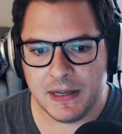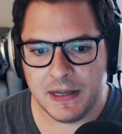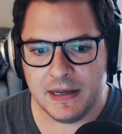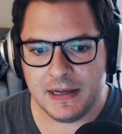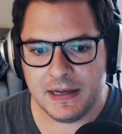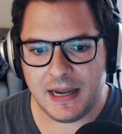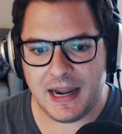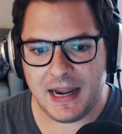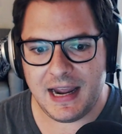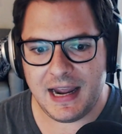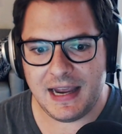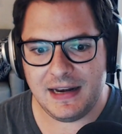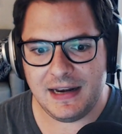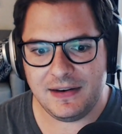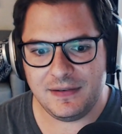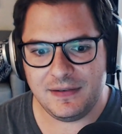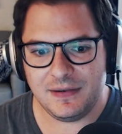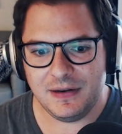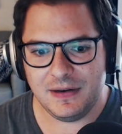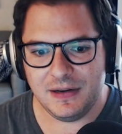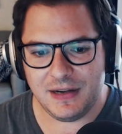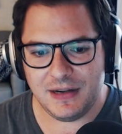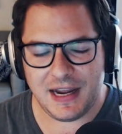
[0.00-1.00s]
Right. And
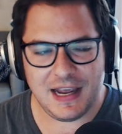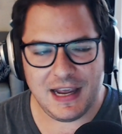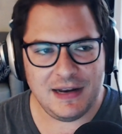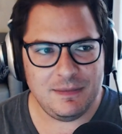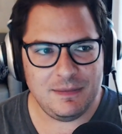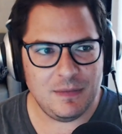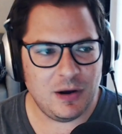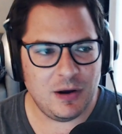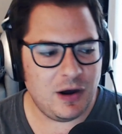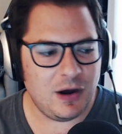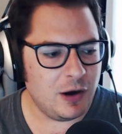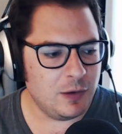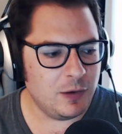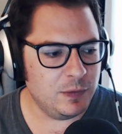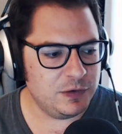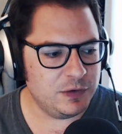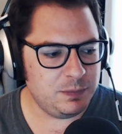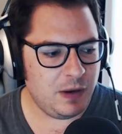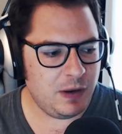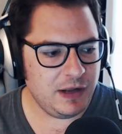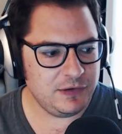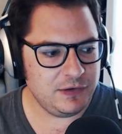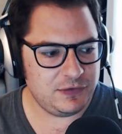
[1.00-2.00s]
and our
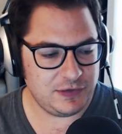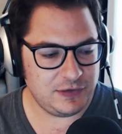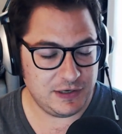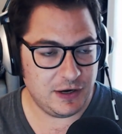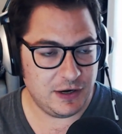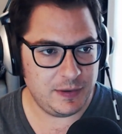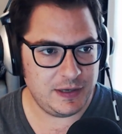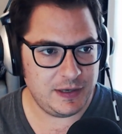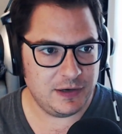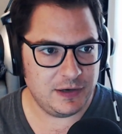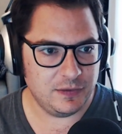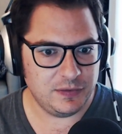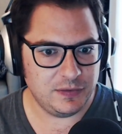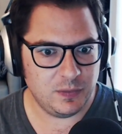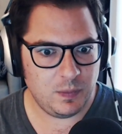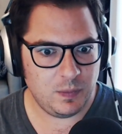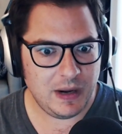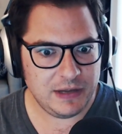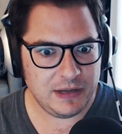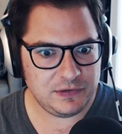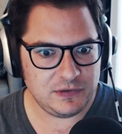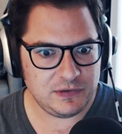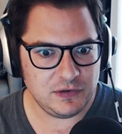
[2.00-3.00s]
response you know here in the
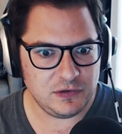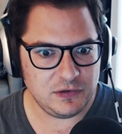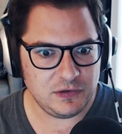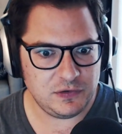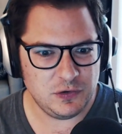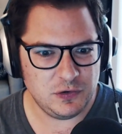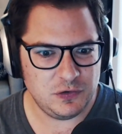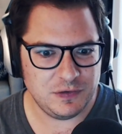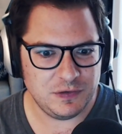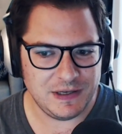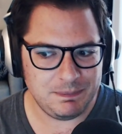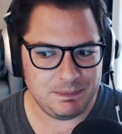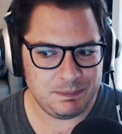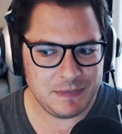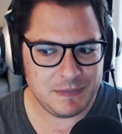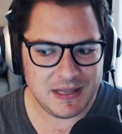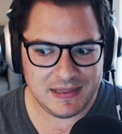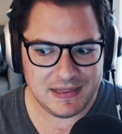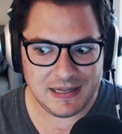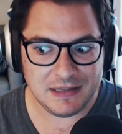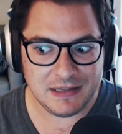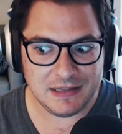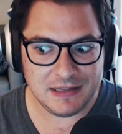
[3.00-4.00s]
west is usually
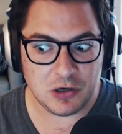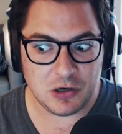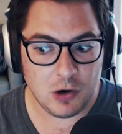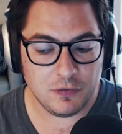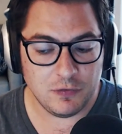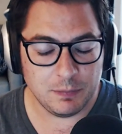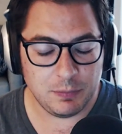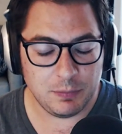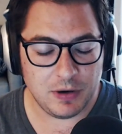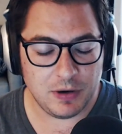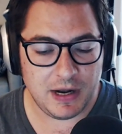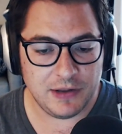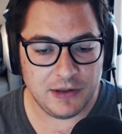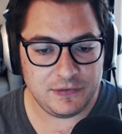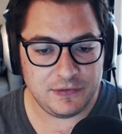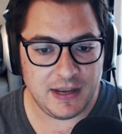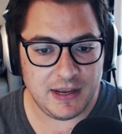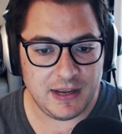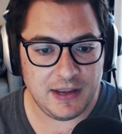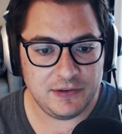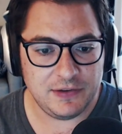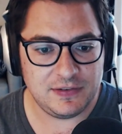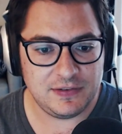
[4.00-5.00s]
they look
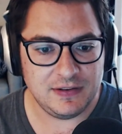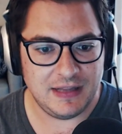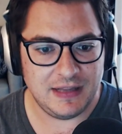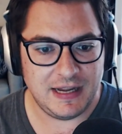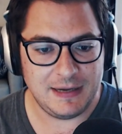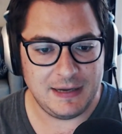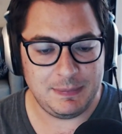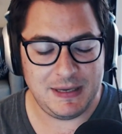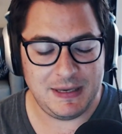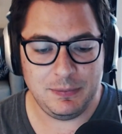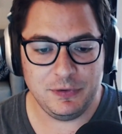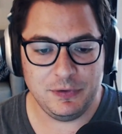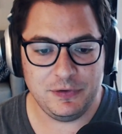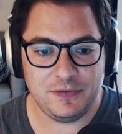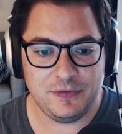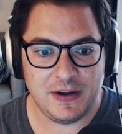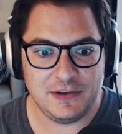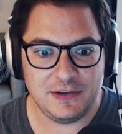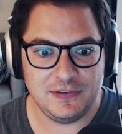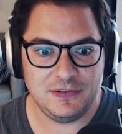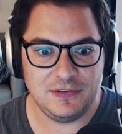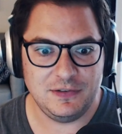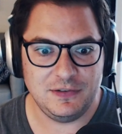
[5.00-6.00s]
overprocessed like people's
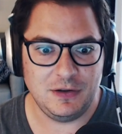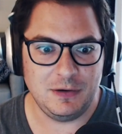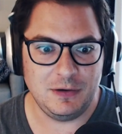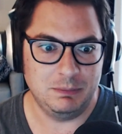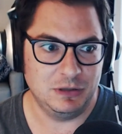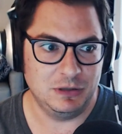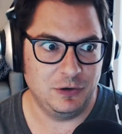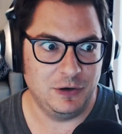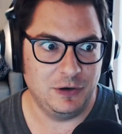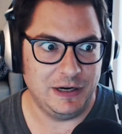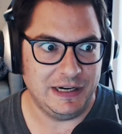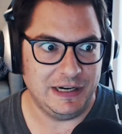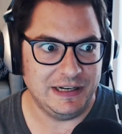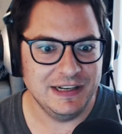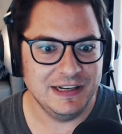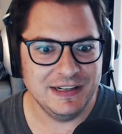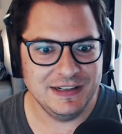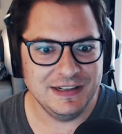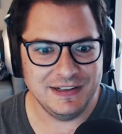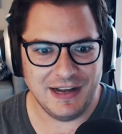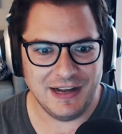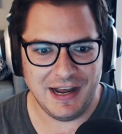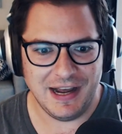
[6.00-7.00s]
faces look blurry
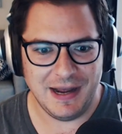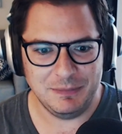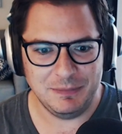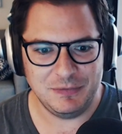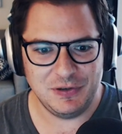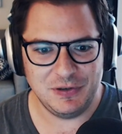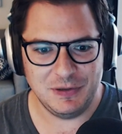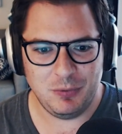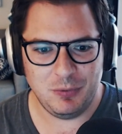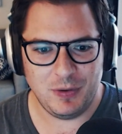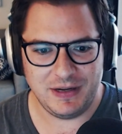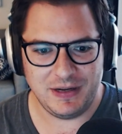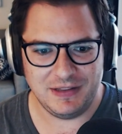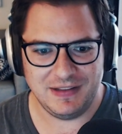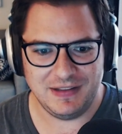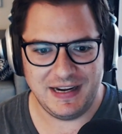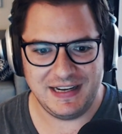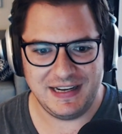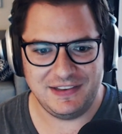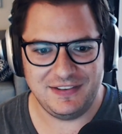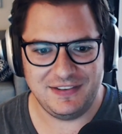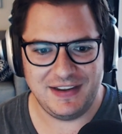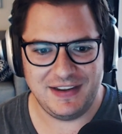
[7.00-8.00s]
um, to the point
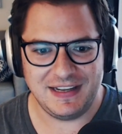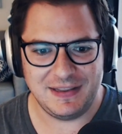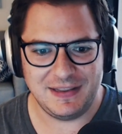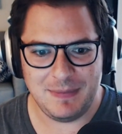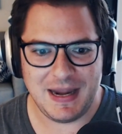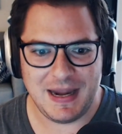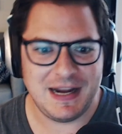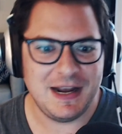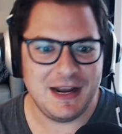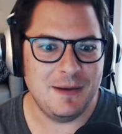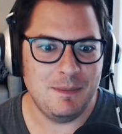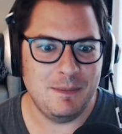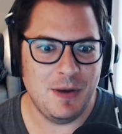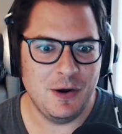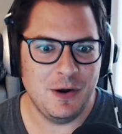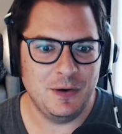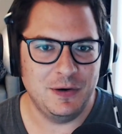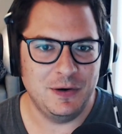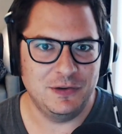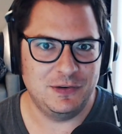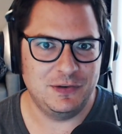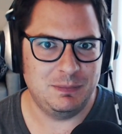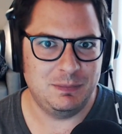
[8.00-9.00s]
like it's like the makeup
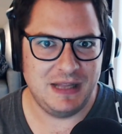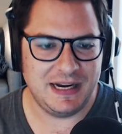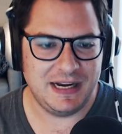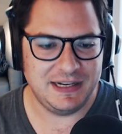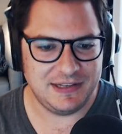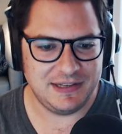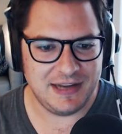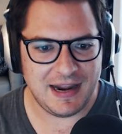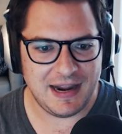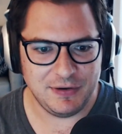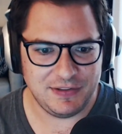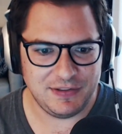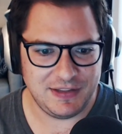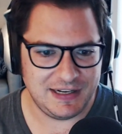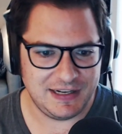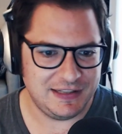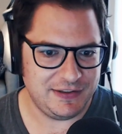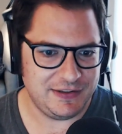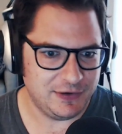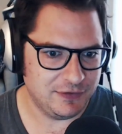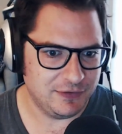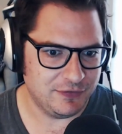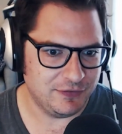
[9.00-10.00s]
mode is applied to
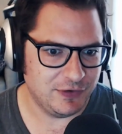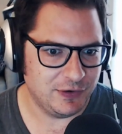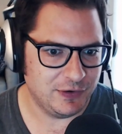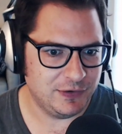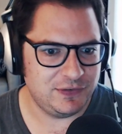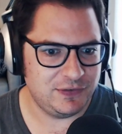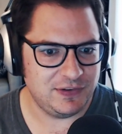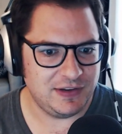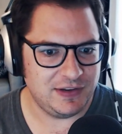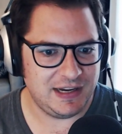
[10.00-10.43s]
everything in the universe